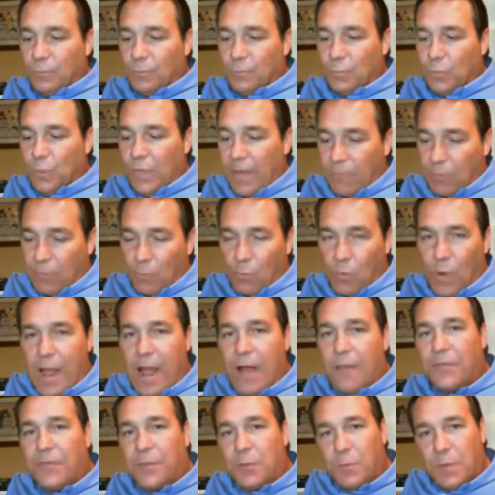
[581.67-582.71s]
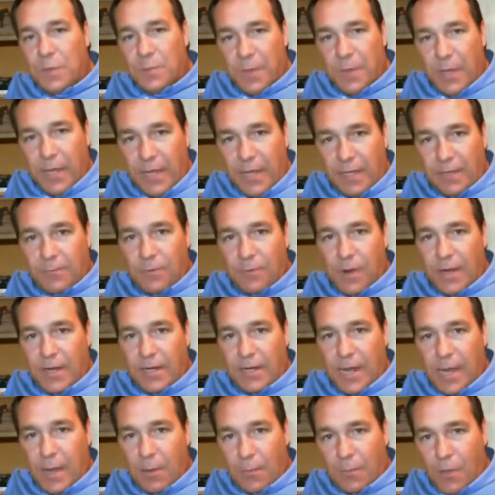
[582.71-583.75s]
we have a route that we make right
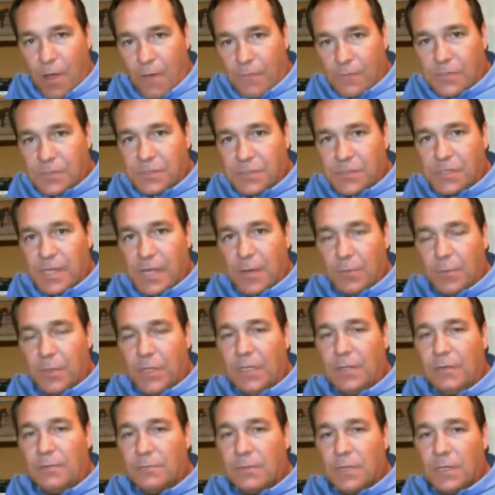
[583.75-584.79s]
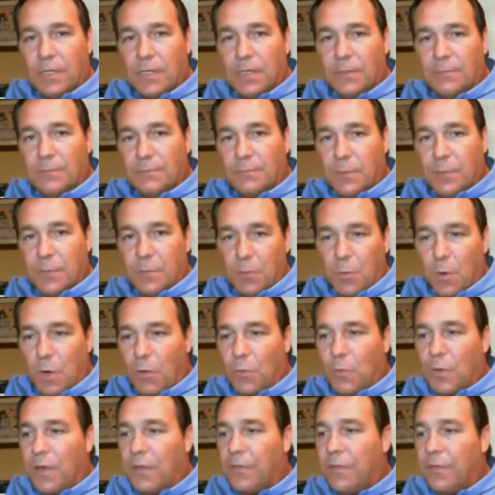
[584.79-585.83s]
now with offices that we
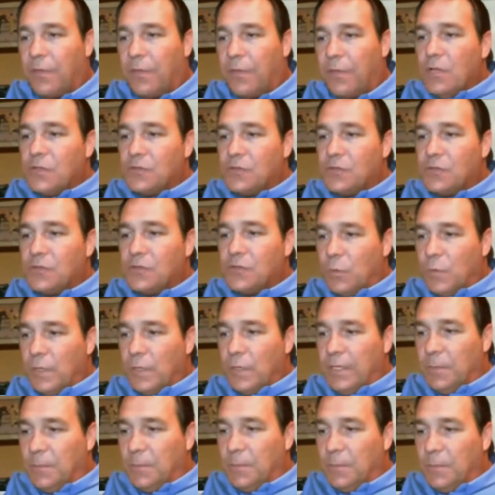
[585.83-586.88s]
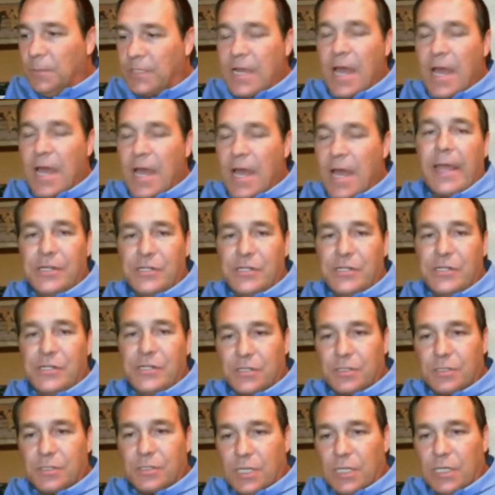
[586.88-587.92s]
work with. So we picked out
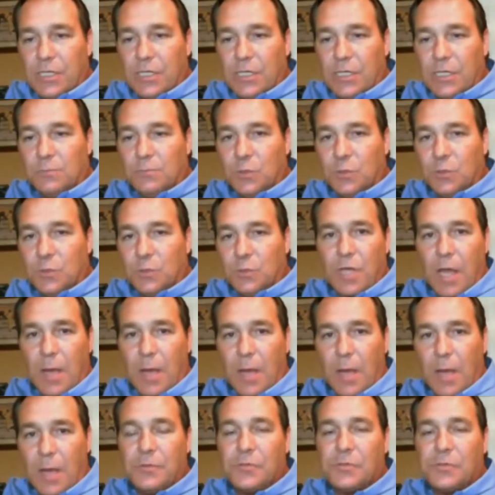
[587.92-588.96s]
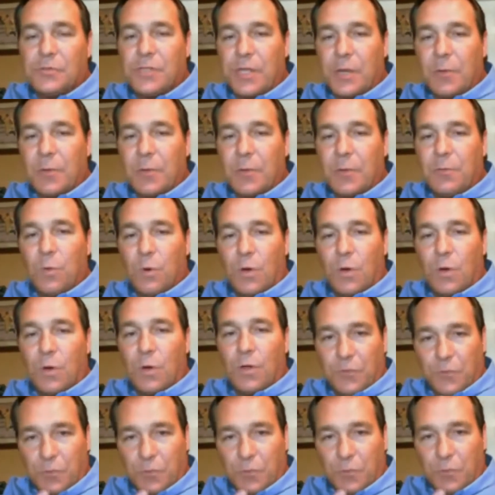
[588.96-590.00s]
agents who are top producers that we
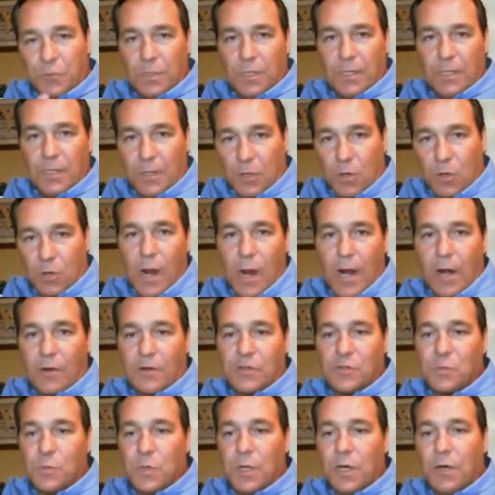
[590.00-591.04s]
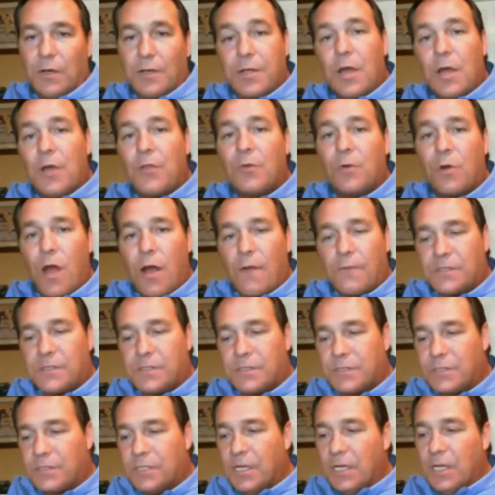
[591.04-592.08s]
want to acquire as well, and other
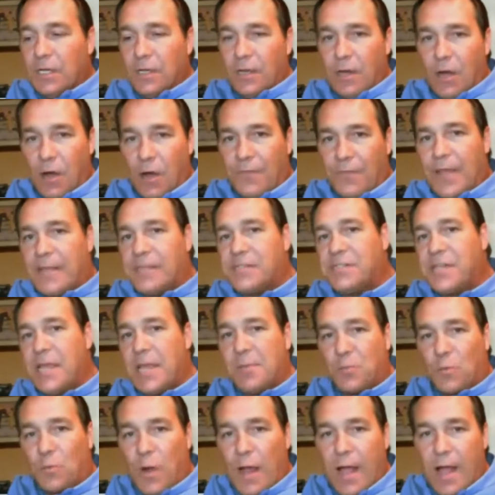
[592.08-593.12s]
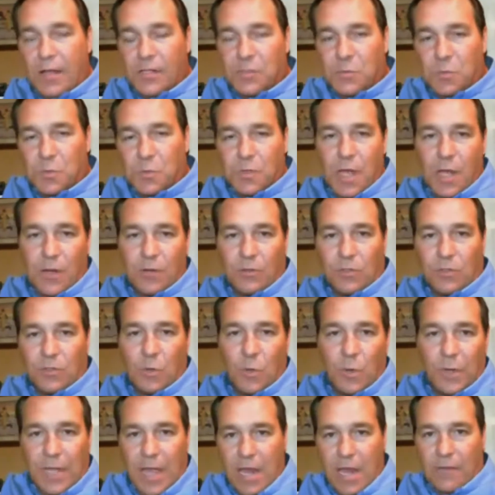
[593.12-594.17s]
offices on that same route. So we're not
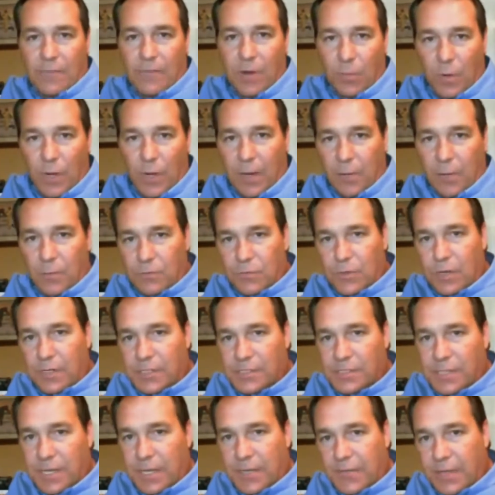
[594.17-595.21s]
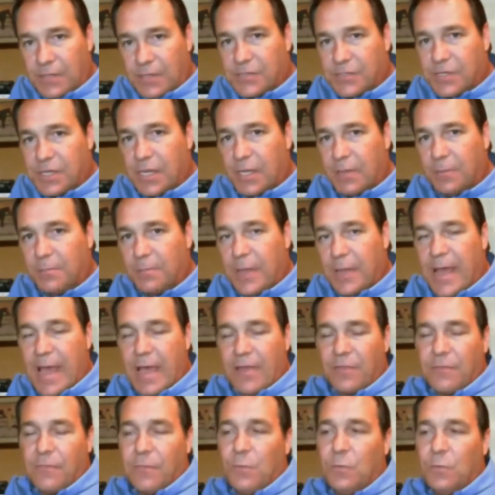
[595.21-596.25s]
going out of our way. We're trying to stay in that same
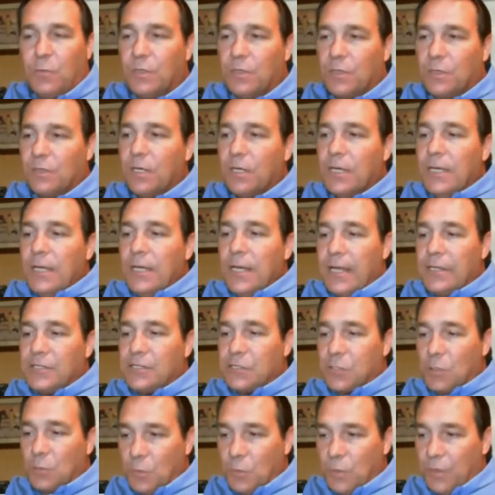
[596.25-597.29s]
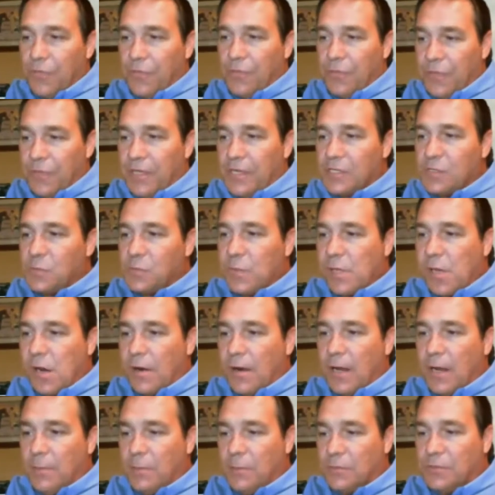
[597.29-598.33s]
path, if you will. And so with this,
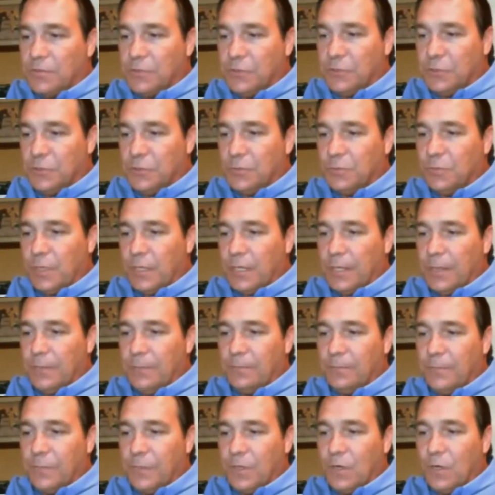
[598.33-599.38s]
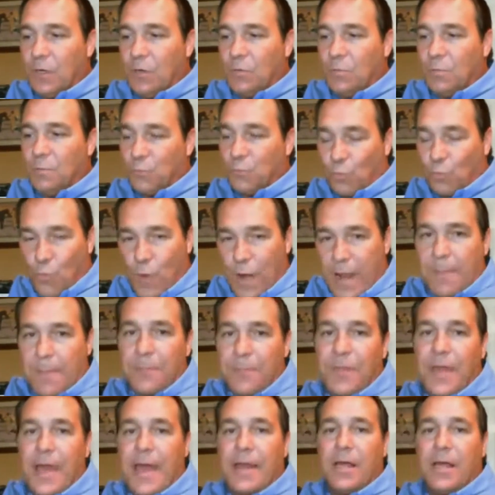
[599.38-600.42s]
we are able to,
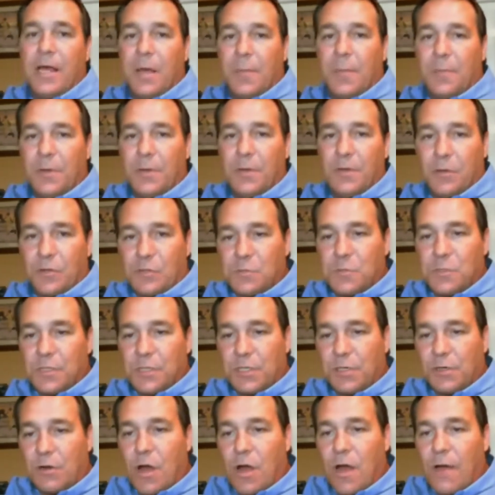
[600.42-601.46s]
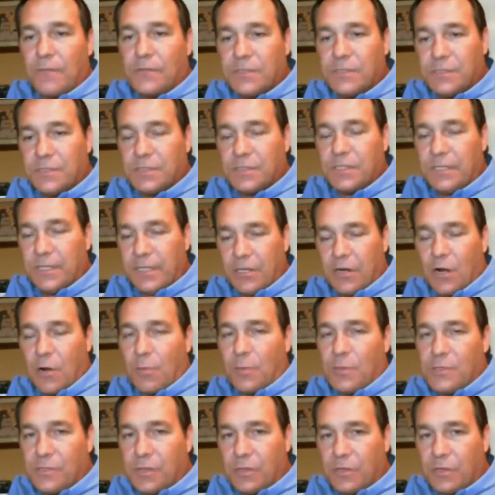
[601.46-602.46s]
ramp that up into those particular offices and get our